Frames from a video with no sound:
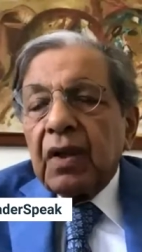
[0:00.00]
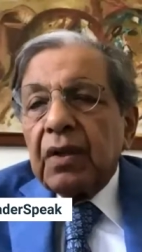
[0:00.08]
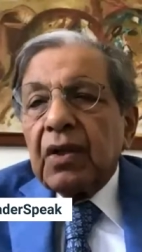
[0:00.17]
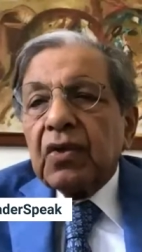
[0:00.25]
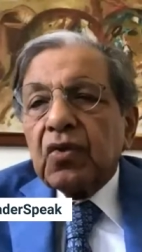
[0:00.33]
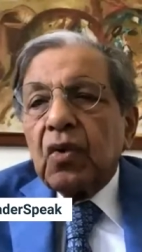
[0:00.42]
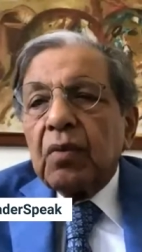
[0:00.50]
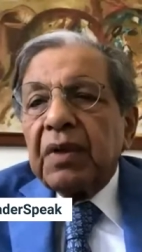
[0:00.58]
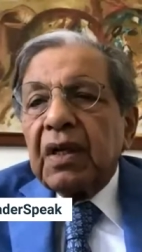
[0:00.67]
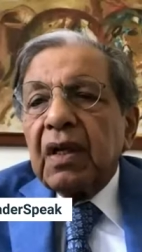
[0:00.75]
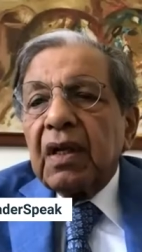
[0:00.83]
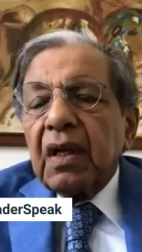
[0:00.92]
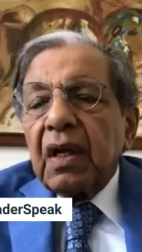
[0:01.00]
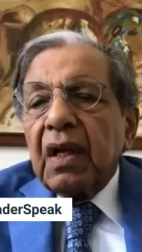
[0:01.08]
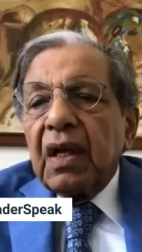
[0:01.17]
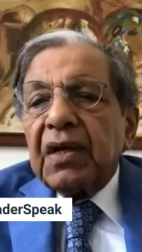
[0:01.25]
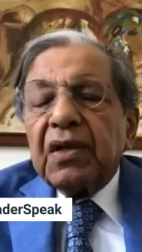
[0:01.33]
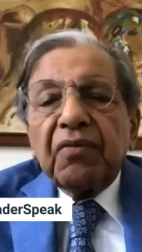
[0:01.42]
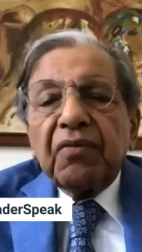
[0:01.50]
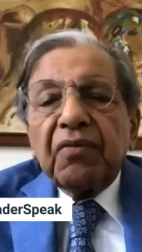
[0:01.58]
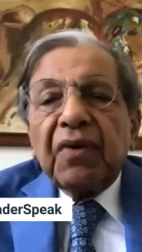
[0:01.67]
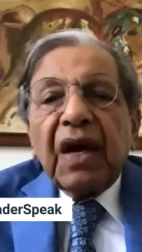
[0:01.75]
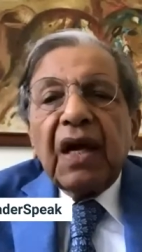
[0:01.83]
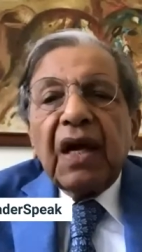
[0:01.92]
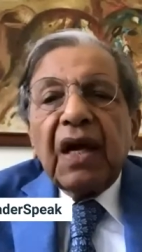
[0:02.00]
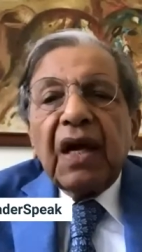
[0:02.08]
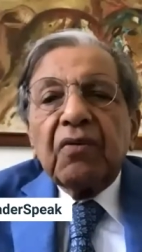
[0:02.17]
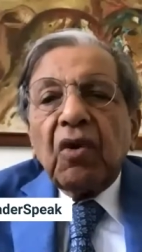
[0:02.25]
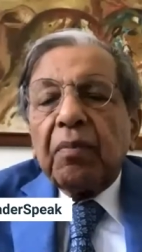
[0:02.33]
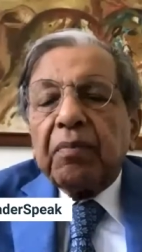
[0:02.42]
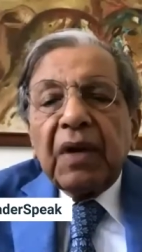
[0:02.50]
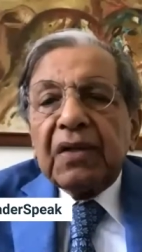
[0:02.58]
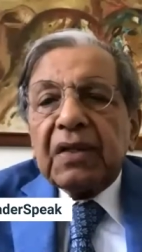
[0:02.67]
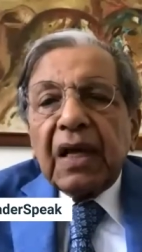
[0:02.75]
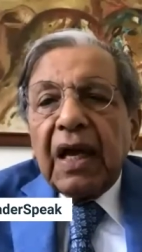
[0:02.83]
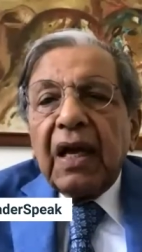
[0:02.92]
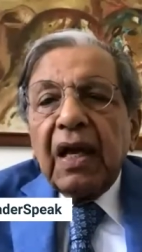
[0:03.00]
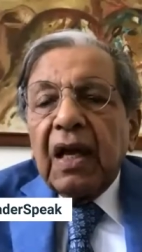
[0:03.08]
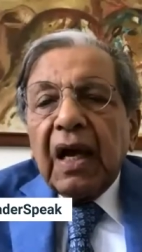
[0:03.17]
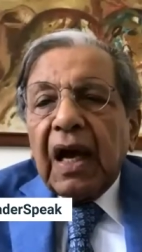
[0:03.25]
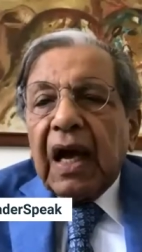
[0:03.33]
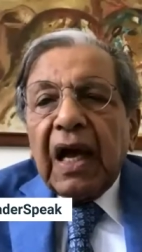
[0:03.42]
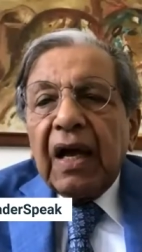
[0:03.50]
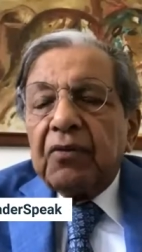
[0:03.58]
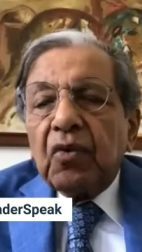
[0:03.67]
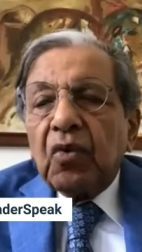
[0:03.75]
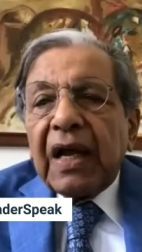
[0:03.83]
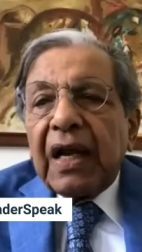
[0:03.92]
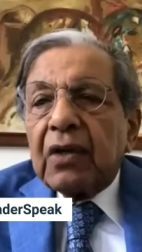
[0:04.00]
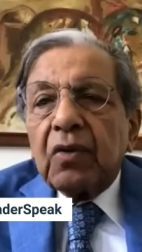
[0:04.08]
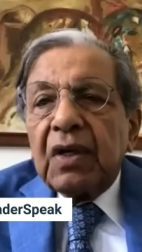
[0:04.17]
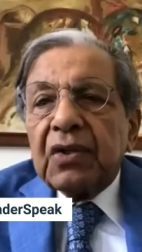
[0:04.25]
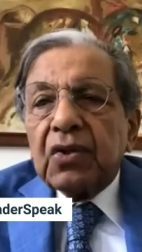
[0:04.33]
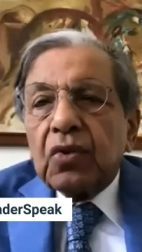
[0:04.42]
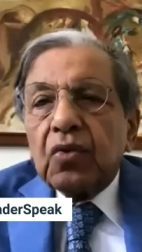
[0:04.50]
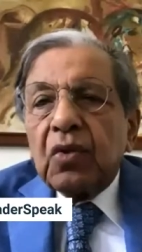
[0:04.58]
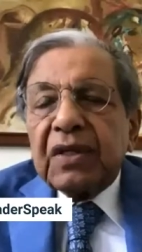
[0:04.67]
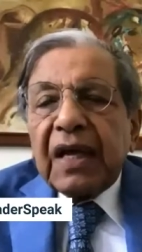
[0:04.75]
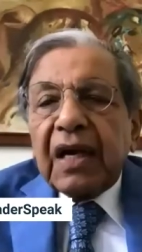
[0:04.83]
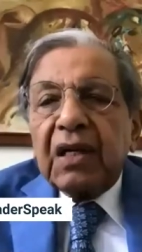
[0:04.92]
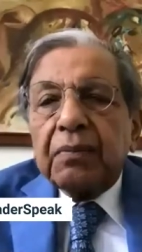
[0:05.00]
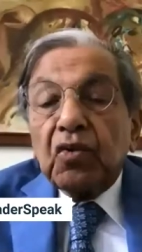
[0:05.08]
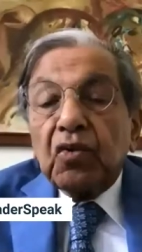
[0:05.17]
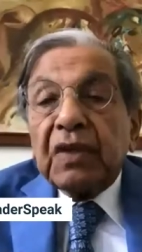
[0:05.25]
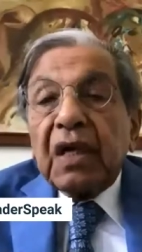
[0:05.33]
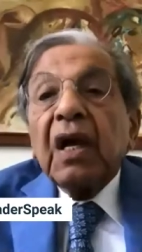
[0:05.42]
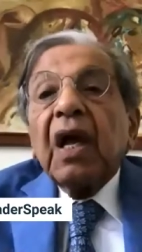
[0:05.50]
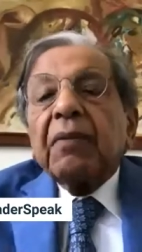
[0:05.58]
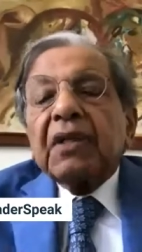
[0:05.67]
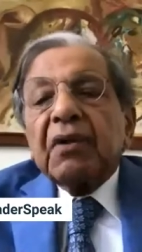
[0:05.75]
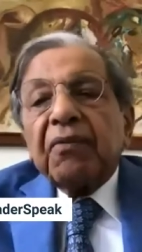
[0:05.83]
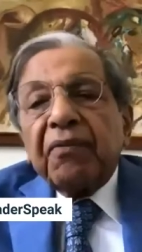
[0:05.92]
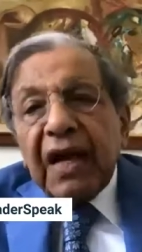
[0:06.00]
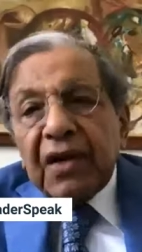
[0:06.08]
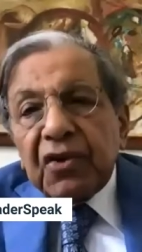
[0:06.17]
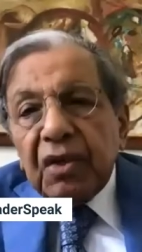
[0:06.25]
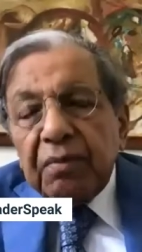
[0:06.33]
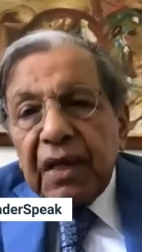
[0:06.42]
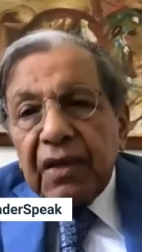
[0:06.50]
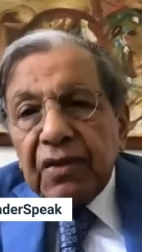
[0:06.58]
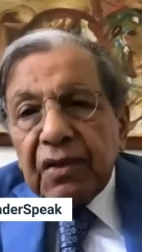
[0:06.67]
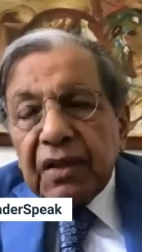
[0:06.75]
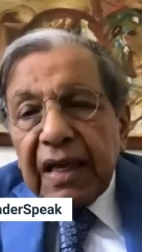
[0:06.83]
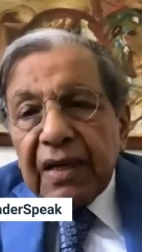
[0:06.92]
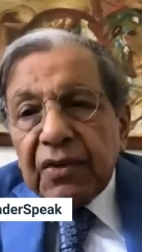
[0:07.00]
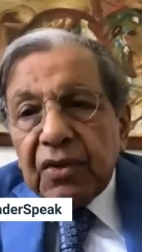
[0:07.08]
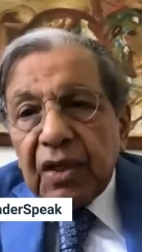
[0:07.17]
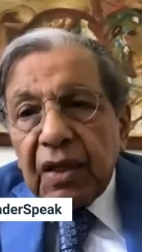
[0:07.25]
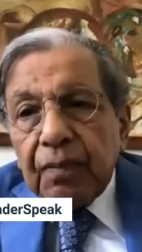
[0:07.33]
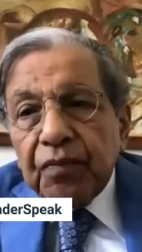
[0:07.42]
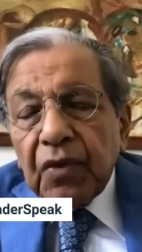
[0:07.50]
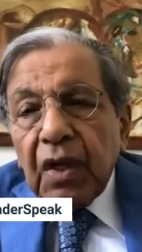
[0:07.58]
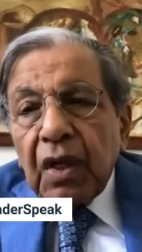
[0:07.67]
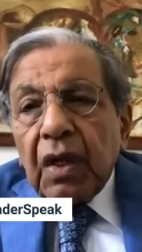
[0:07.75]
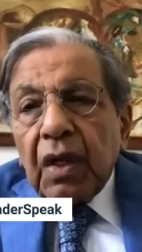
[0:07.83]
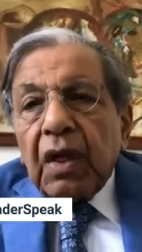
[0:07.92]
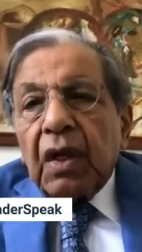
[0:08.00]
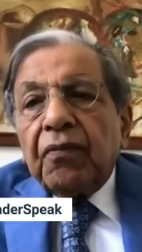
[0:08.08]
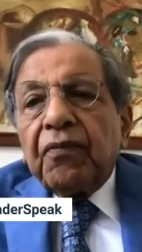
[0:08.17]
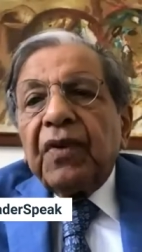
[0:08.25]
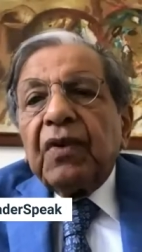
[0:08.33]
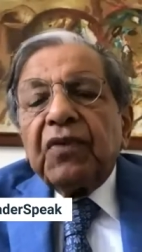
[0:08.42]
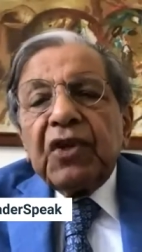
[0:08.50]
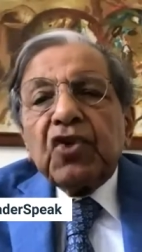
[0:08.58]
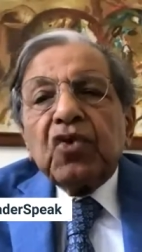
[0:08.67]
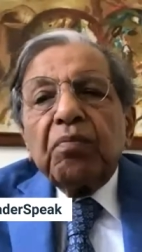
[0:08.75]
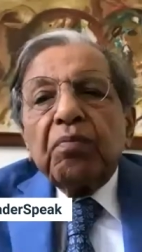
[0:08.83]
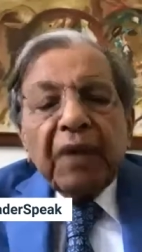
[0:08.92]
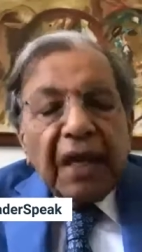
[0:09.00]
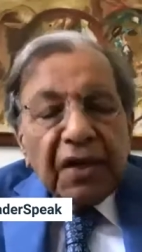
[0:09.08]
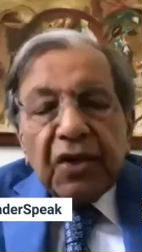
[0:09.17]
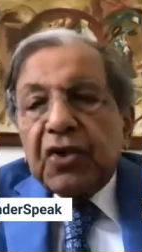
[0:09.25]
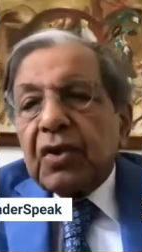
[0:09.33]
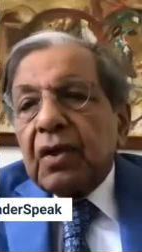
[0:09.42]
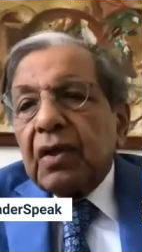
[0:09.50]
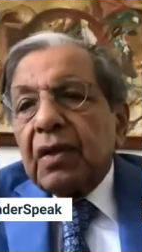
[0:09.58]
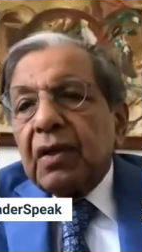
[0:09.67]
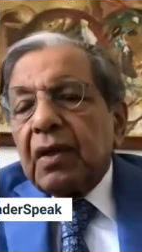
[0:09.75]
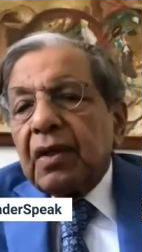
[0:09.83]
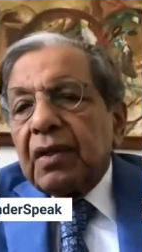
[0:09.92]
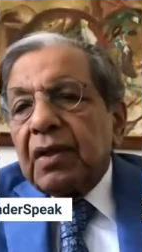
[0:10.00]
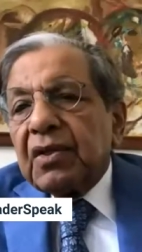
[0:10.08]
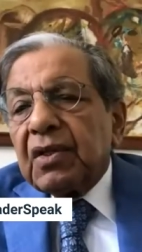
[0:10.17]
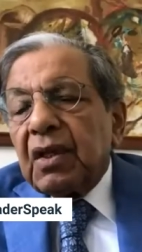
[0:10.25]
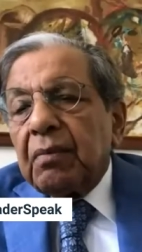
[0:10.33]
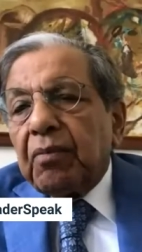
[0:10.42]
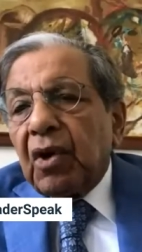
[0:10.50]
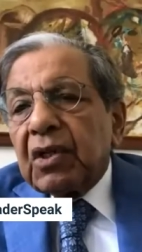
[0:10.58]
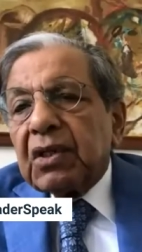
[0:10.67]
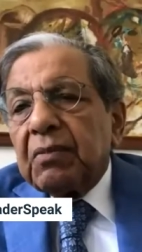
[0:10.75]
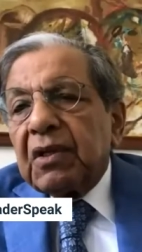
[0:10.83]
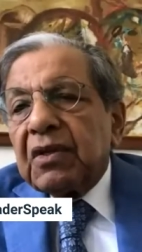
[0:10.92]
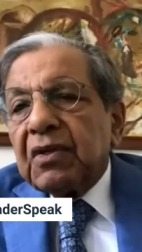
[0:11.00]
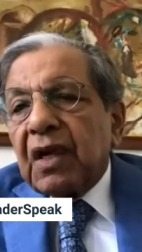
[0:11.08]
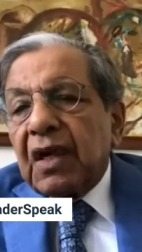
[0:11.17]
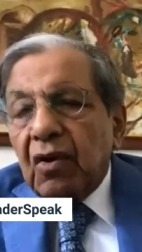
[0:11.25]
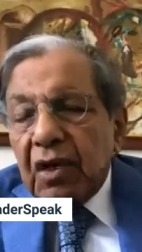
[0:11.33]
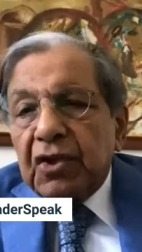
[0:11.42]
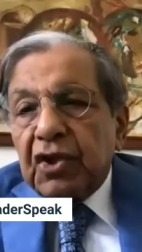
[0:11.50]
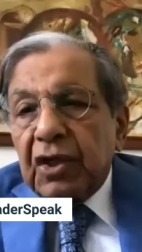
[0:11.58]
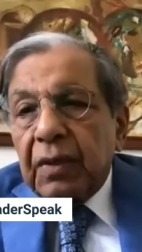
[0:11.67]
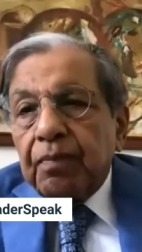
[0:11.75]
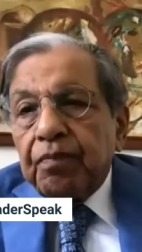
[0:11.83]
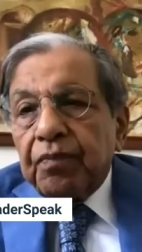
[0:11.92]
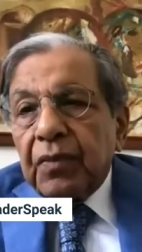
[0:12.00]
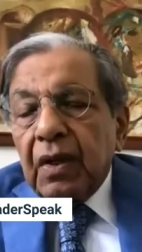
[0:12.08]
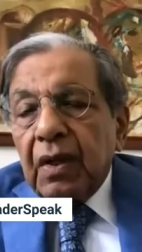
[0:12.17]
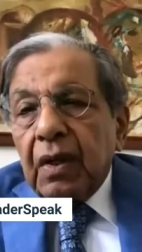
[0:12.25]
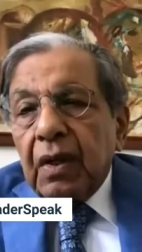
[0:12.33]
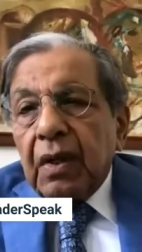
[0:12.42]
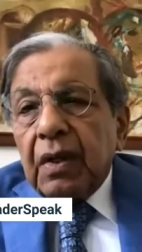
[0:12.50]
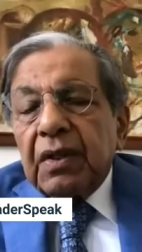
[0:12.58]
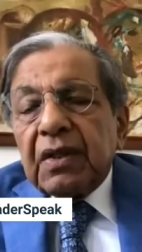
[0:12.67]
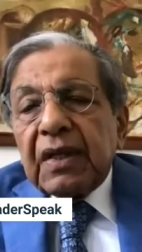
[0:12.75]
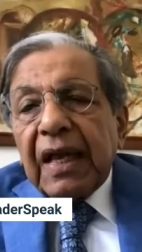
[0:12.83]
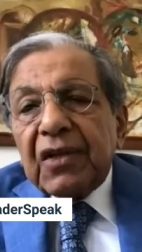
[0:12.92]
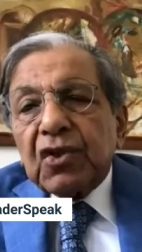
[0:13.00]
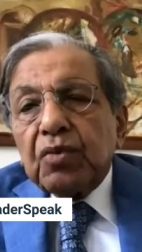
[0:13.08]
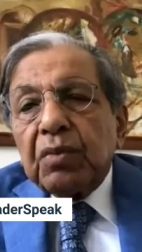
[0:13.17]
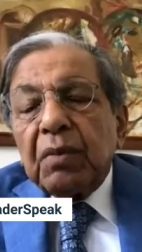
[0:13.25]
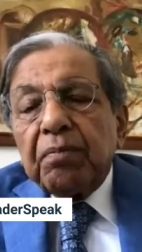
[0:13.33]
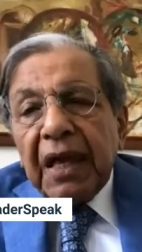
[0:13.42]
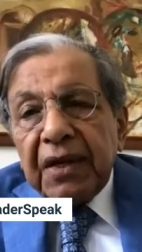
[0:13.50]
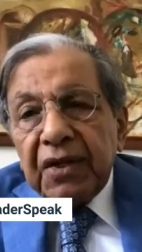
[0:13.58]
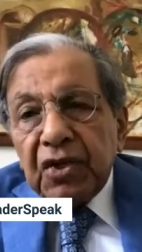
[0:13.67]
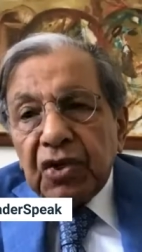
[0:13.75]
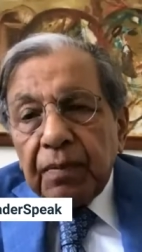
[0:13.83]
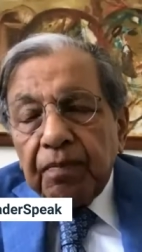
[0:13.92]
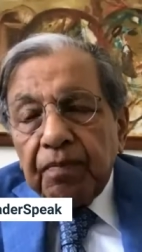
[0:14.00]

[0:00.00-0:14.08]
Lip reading: This could be 85 or plus. I have no calculus to exactly do that. But the fact remains that if we wish to manage this impossible trilogy, this has to be managed